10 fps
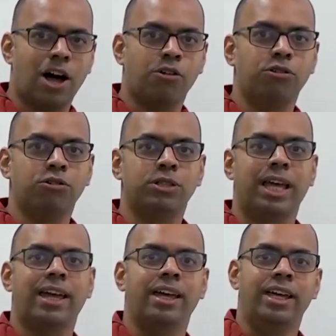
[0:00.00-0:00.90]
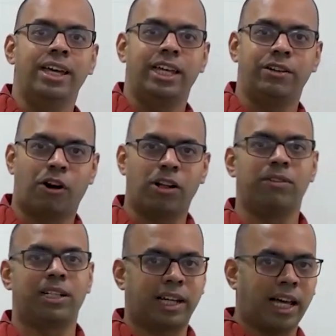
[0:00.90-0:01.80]
How do they evolve
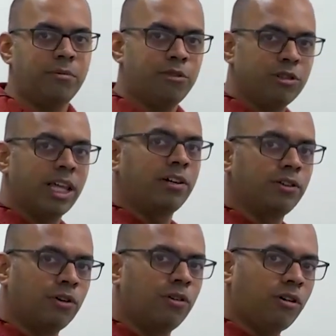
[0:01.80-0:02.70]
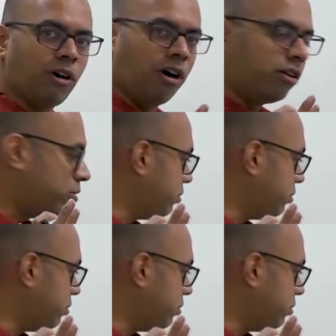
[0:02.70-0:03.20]
with time? Do they grow or do